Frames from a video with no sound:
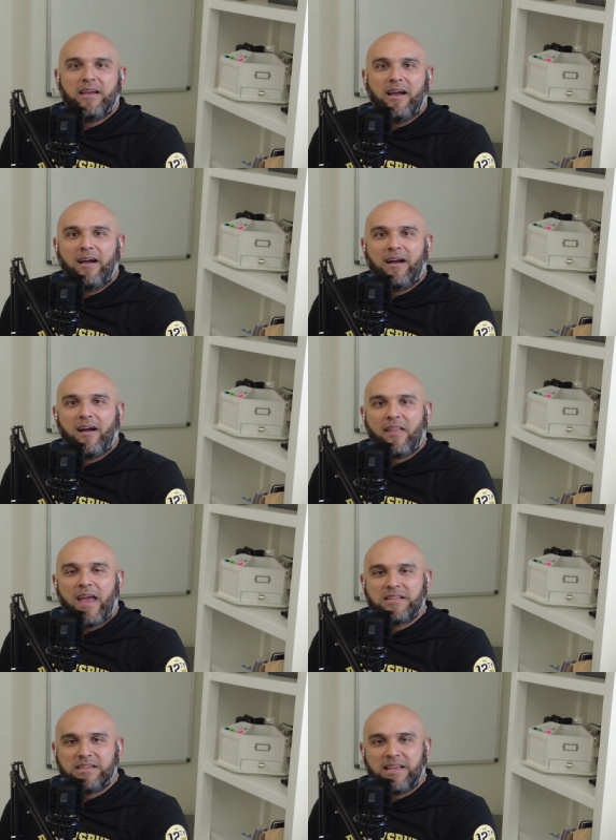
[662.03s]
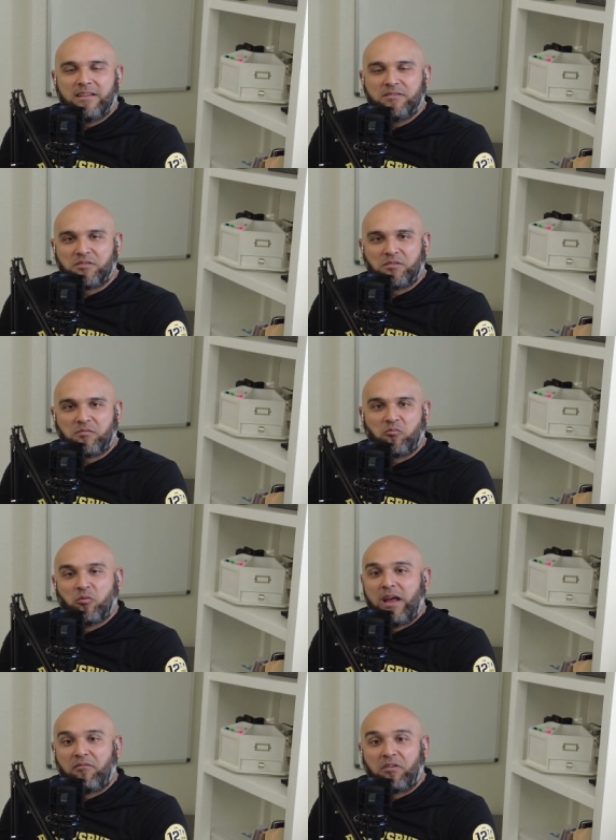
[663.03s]
uh, on the heads and needles or
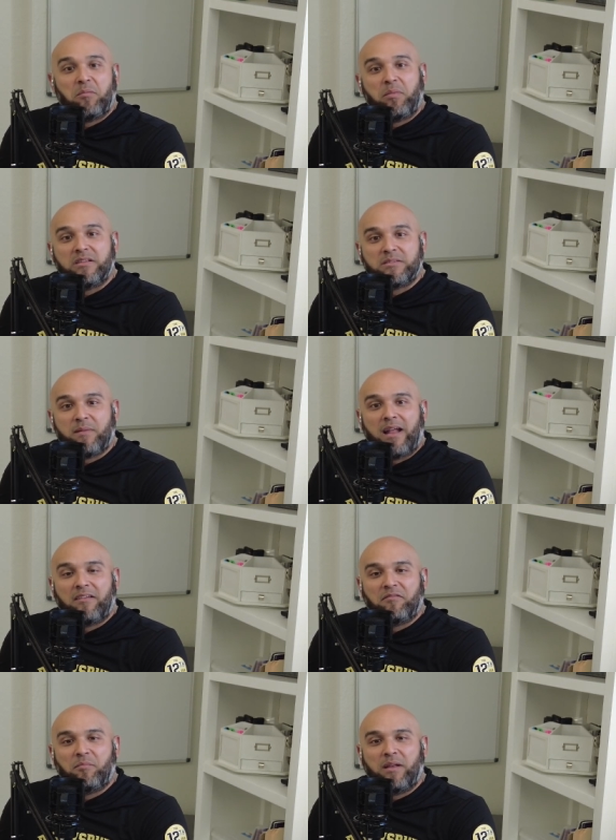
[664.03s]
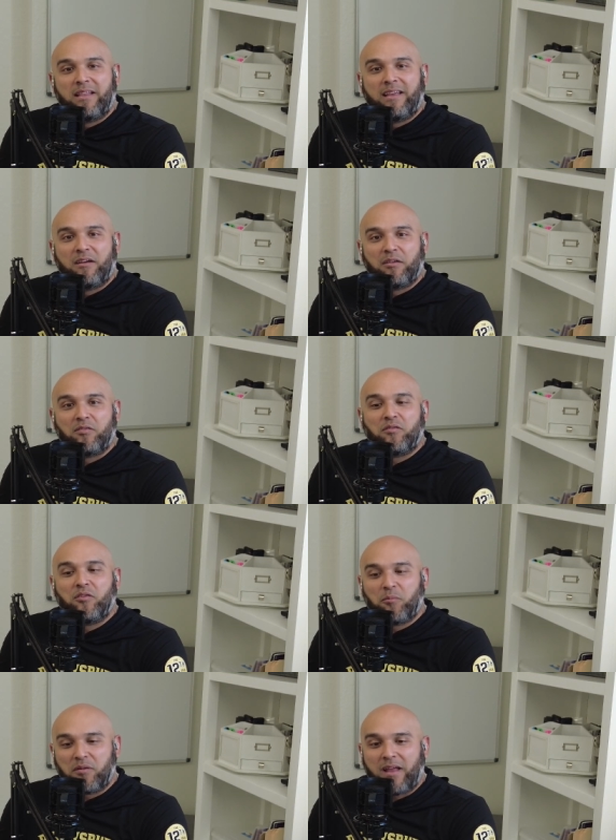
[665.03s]
whatever he builds them out of. But they're
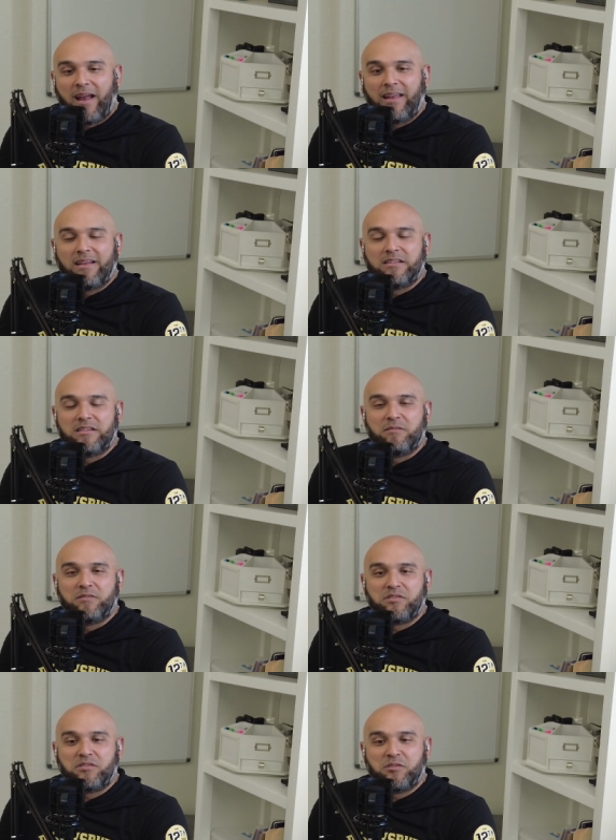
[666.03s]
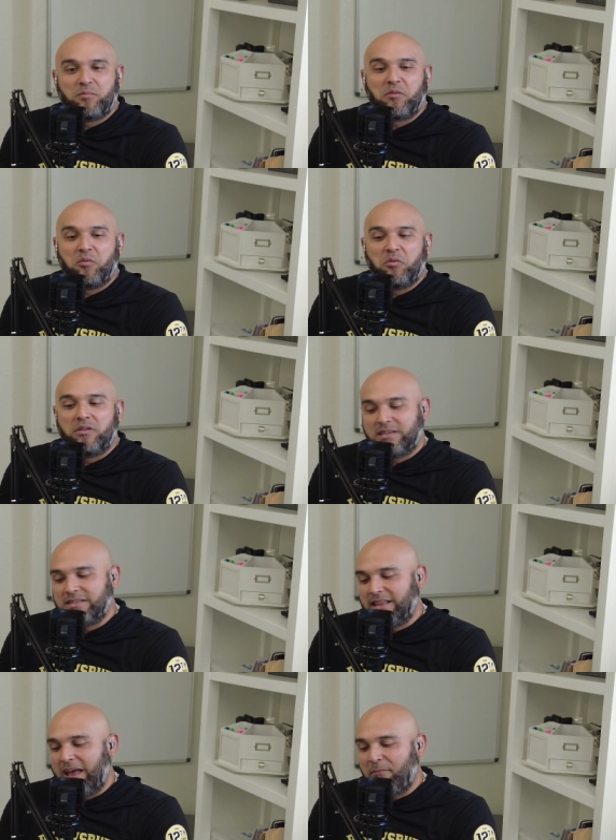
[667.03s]
super tiny, and it was super cool to
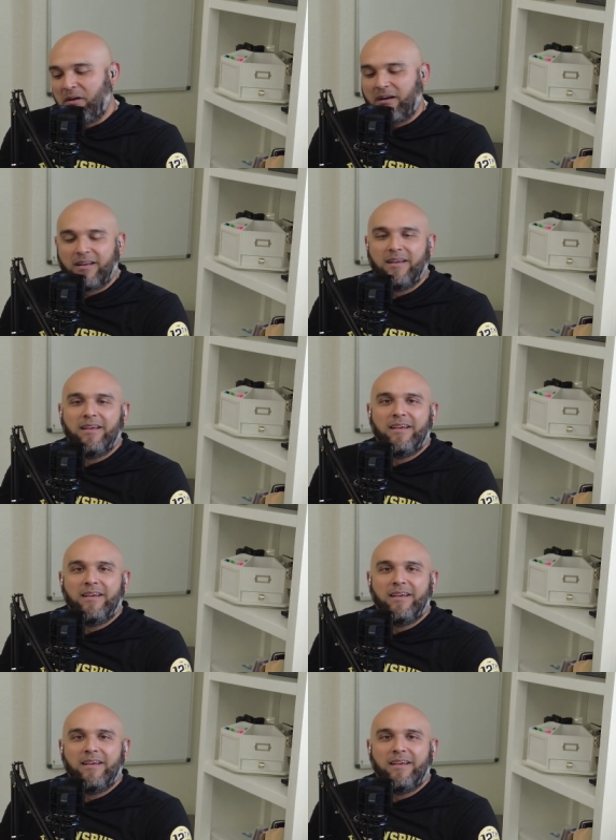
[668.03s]
see that part.